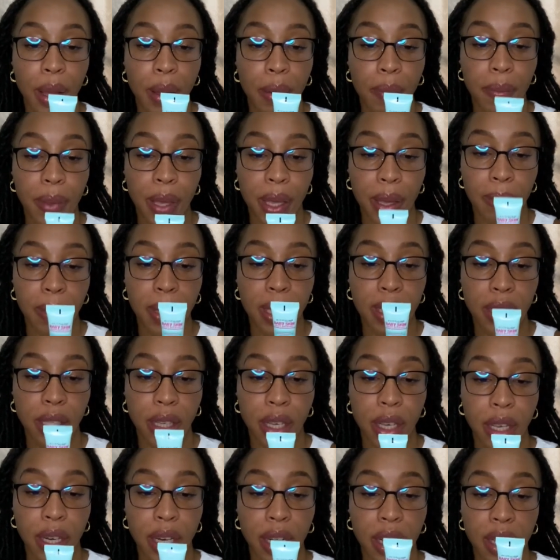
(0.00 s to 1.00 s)
baby
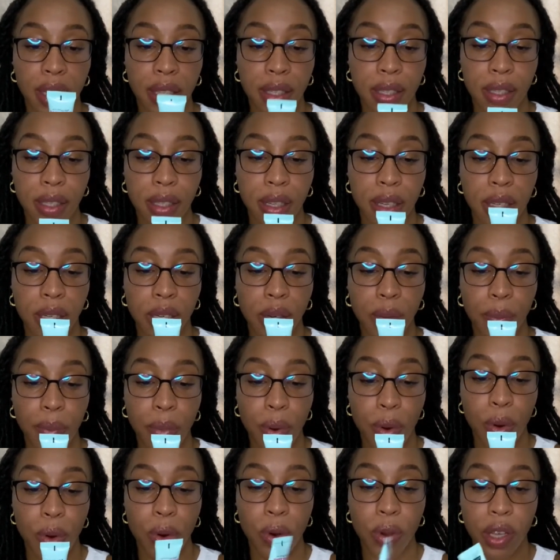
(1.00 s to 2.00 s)
skin instant
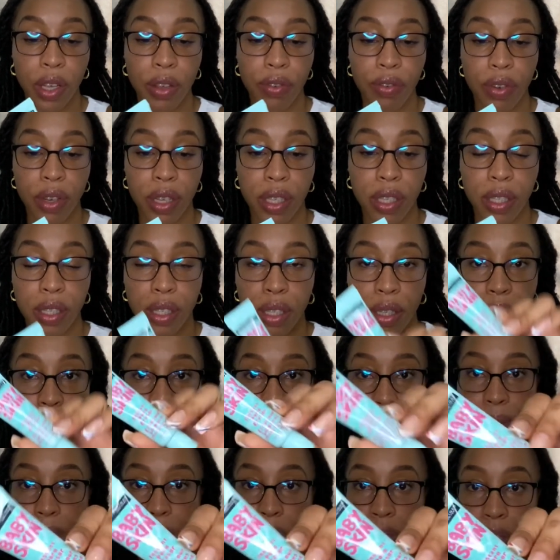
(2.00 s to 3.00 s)
pore eraser
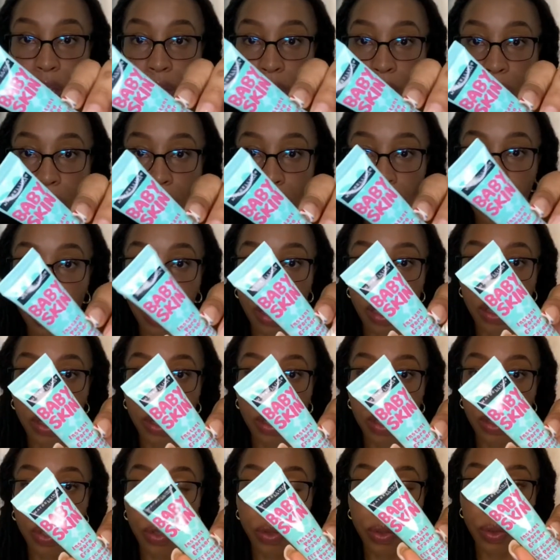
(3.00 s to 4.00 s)
and
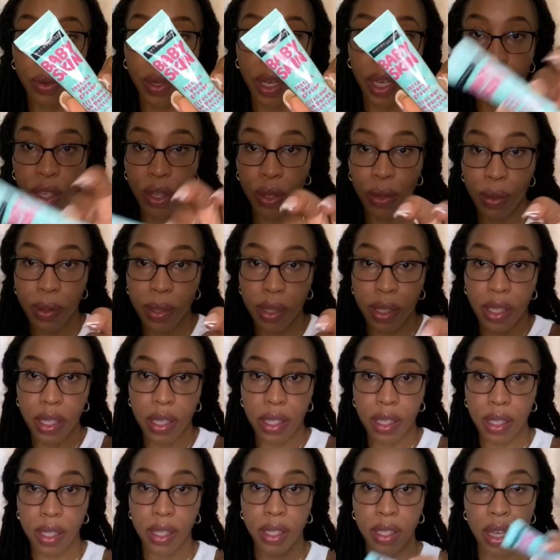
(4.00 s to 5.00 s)
you can use this